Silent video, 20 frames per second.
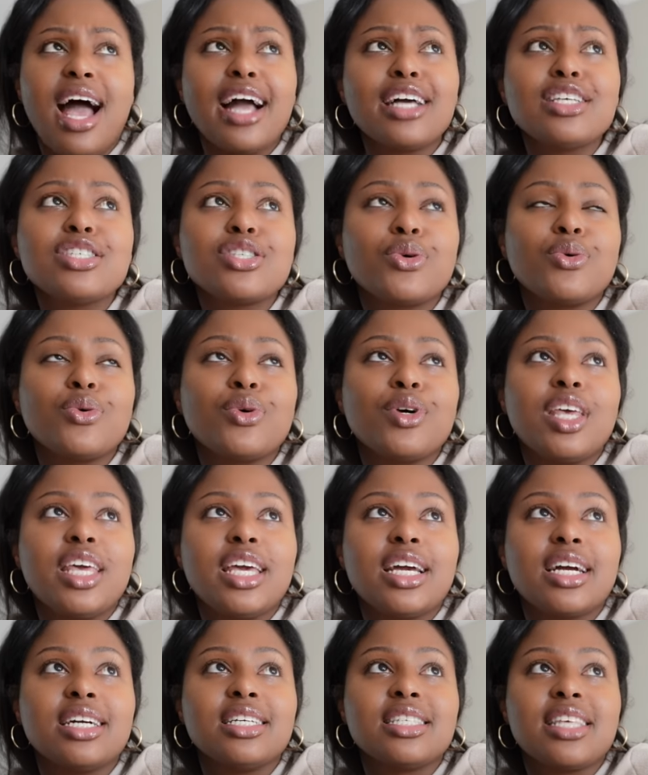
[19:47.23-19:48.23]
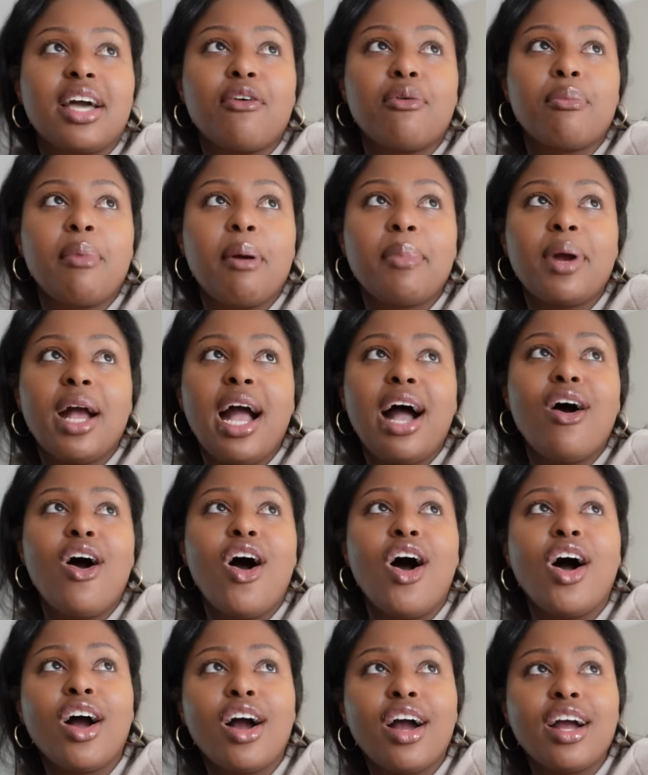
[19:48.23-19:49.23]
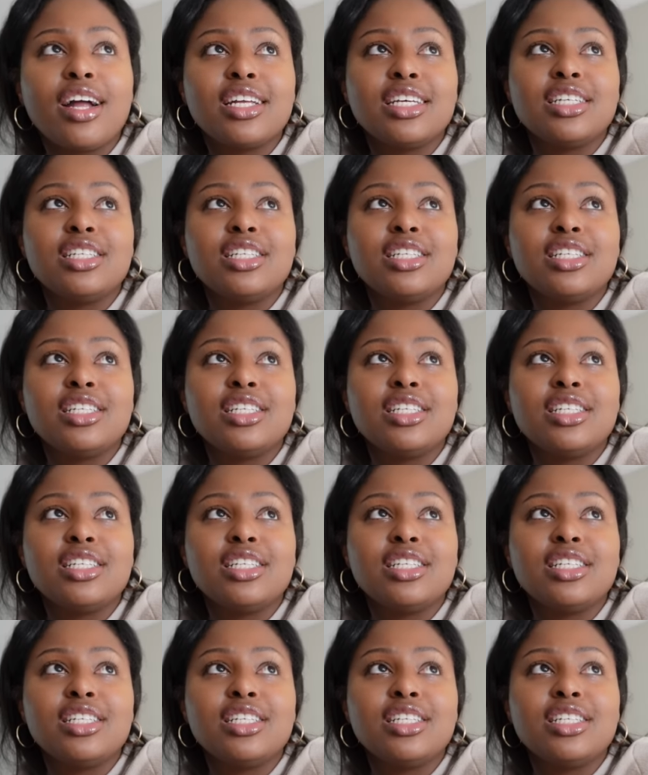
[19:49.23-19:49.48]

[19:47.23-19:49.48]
high school years. I remember how hard,